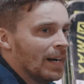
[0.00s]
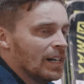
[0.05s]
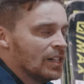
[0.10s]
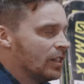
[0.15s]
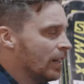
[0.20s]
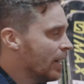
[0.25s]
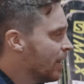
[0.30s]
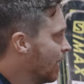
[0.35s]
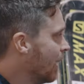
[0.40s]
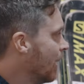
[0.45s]
but
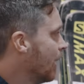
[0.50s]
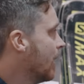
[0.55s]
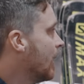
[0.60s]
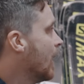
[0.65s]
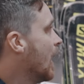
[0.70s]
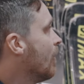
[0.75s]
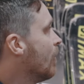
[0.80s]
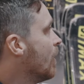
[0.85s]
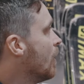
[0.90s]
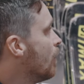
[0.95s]
actually I think
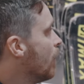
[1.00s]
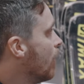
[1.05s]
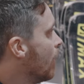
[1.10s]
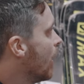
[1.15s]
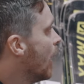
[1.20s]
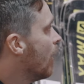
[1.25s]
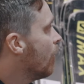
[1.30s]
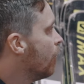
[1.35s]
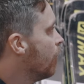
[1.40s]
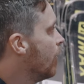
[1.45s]
having
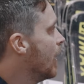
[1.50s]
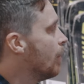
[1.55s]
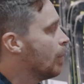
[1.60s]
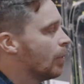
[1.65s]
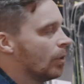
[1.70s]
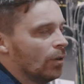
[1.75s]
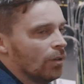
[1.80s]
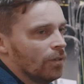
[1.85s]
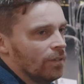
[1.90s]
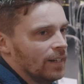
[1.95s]
that flip
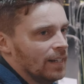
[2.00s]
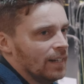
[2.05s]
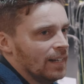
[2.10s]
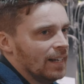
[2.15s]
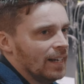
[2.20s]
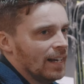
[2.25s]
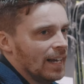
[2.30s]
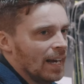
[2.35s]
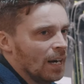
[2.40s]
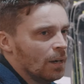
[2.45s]
core in
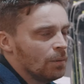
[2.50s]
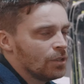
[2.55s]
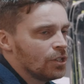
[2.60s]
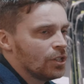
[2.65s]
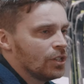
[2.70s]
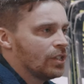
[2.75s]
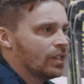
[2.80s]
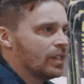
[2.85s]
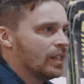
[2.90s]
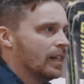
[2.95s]
it helps
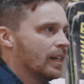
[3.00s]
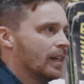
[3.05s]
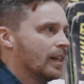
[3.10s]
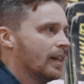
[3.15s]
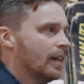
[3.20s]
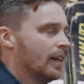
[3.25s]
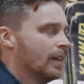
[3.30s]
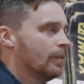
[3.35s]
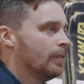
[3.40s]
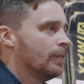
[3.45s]
just to
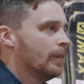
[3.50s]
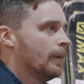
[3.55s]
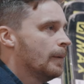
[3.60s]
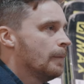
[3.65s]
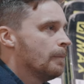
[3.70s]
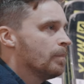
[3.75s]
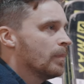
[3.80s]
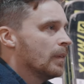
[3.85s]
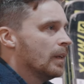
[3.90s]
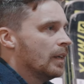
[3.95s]
kind of
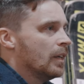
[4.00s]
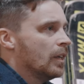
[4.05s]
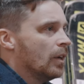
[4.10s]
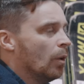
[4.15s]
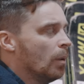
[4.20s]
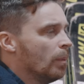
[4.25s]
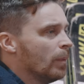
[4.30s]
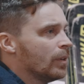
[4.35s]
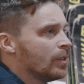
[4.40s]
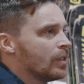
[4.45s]

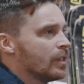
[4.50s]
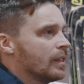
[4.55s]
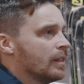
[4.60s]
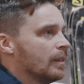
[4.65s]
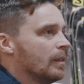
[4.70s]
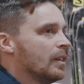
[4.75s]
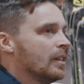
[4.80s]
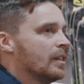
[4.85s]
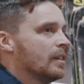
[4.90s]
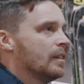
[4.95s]
almost
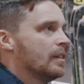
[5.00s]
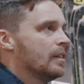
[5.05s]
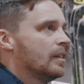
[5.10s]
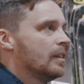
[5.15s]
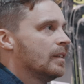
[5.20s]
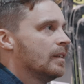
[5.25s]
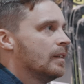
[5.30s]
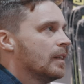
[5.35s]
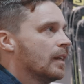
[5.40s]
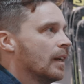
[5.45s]

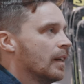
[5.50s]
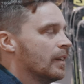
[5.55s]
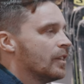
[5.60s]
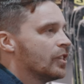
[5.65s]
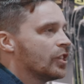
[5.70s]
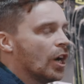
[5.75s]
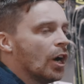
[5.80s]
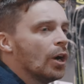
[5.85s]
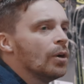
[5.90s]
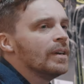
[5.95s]
kind
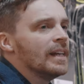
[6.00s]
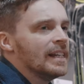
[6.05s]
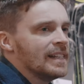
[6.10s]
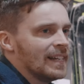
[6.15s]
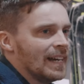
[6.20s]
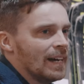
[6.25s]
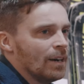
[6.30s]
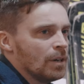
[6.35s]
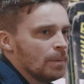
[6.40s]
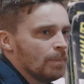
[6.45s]
of tone it
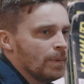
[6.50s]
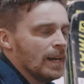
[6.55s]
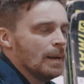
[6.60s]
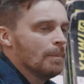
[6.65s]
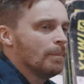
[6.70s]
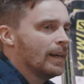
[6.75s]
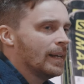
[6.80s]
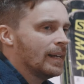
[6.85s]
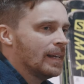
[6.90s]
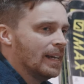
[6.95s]
down a bit
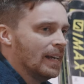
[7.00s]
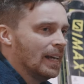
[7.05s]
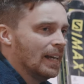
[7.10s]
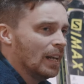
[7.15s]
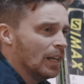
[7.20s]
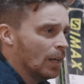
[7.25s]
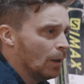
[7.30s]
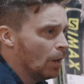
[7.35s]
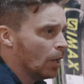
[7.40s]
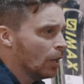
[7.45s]
and make
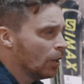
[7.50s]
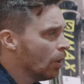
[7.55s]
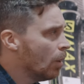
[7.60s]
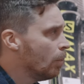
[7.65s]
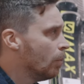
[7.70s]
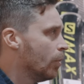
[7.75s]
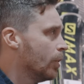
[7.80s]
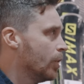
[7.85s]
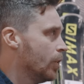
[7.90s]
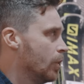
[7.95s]
it a
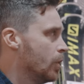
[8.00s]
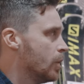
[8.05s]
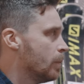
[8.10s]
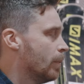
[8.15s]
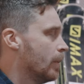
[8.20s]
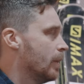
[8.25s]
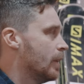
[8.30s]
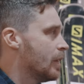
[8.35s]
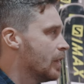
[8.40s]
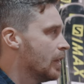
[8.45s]
lot more
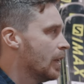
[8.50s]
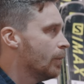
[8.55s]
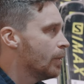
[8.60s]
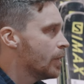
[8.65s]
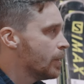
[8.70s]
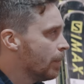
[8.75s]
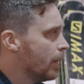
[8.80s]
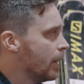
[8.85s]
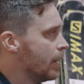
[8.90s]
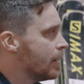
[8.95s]
usable at
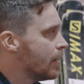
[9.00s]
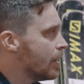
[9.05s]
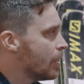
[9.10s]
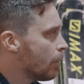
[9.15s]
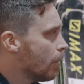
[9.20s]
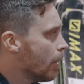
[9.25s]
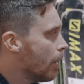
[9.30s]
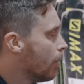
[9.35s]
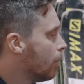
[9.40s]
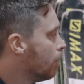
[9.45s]
slower speeds
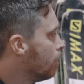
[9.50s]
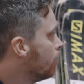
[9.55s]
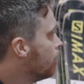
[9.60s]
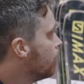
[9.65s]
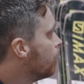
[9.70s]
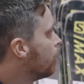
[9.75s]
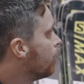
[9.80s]
as well.